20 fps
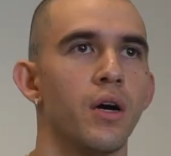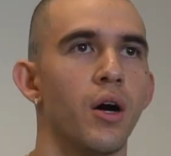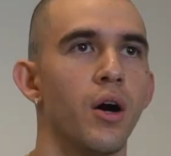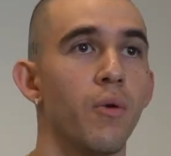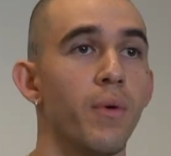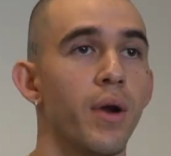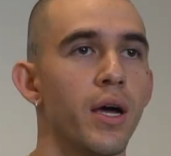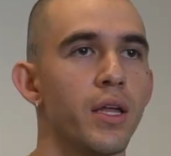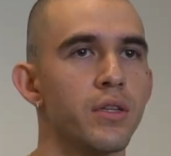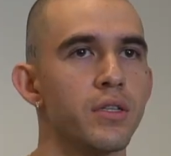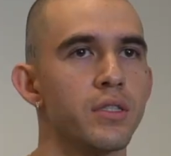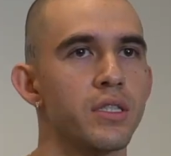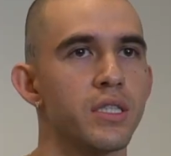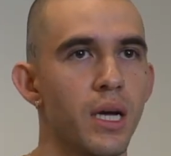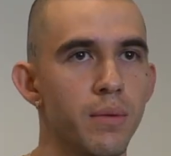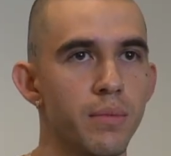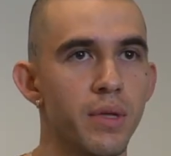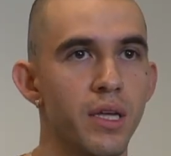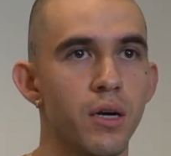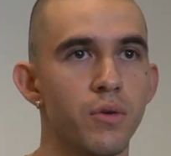Around the
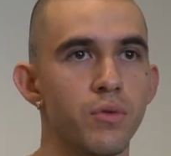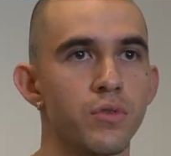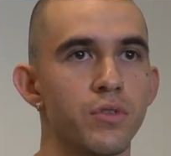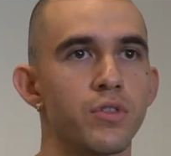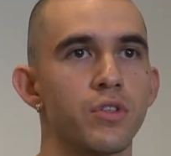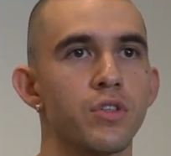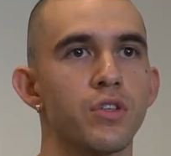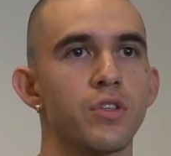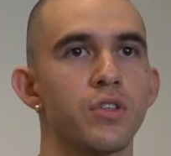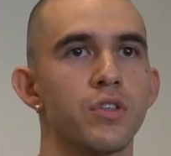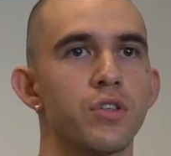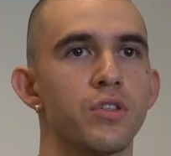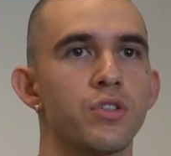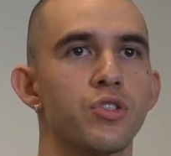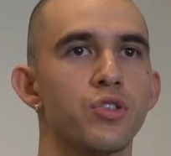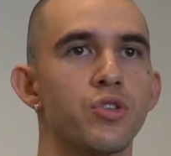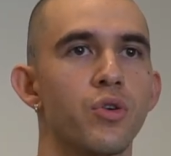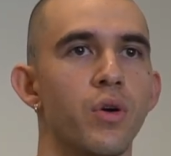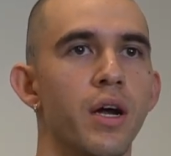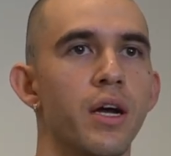time that I was
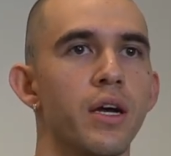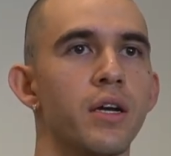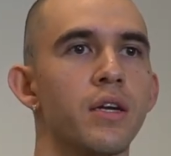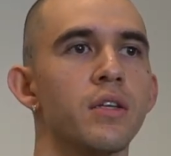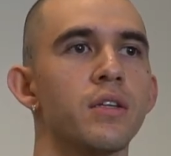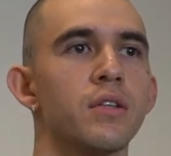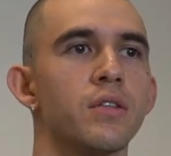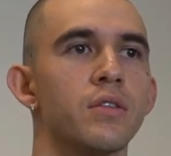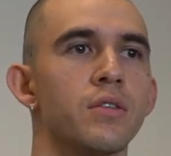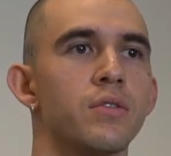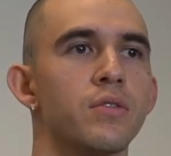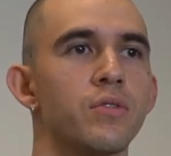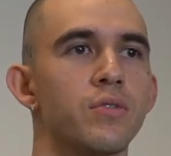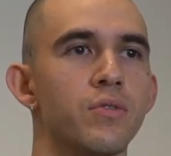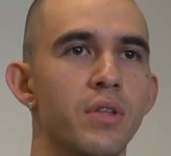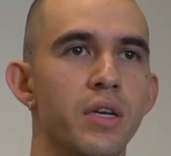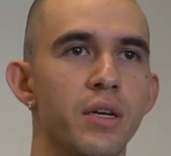trying to